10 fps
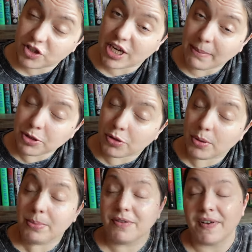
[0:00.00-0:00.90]
Chapter
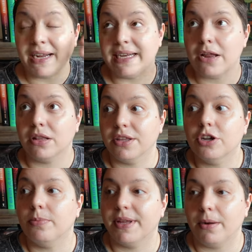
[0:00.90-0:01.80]
three, we find out a
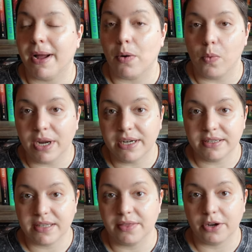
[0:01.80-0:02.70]
little bit about what it
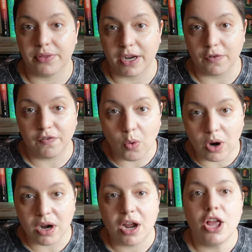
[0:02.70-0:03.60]
is that they're there
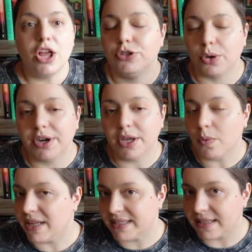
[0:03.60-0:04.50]
for. Dorian
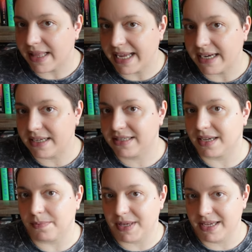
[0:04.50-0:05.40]
wants Celaena to
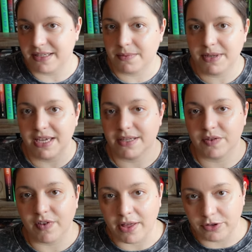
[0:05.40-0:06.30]
compete to be his
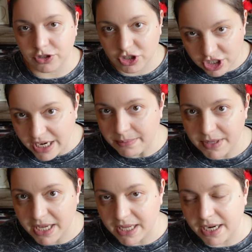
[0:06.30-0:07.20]
father's
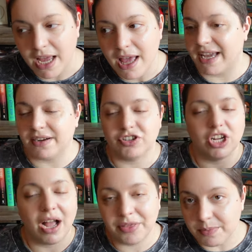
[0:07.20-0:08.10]
champion. And if she
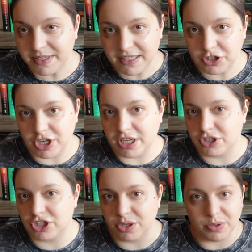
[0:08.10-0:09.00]
got the position,
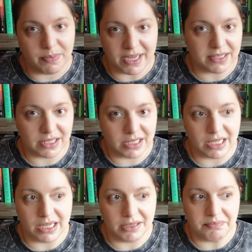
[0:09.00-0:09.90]
she would
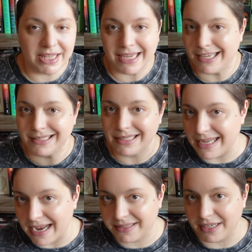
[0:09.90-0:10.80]
basically be like his
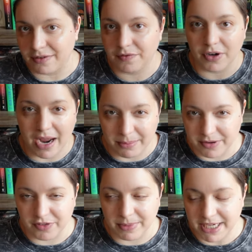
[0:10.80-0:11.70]
assassin for
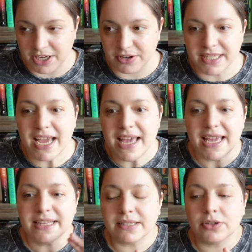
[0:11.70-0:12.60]
however many years.
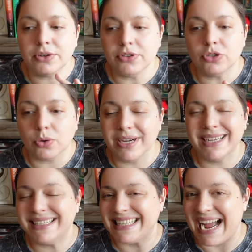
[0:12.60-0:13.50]
It's clear that
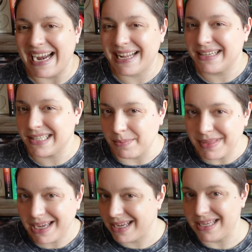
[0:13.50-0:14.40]
Dorian is hiding
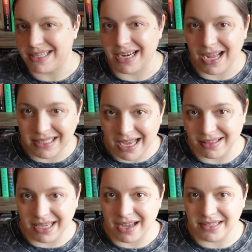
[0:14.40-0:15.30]
something. He's not
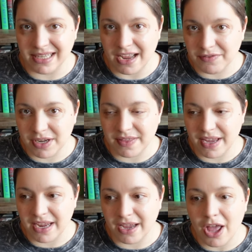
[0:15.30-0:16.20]
telling us
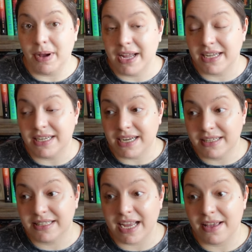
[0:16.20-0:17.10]
everything, but he
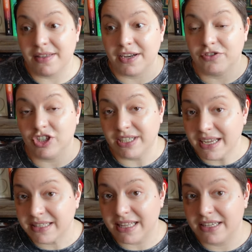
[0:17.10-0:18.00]
does say that if she
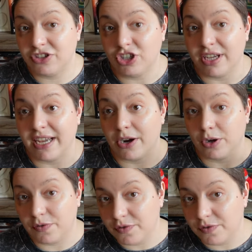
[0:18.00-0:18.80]
does this, she could get her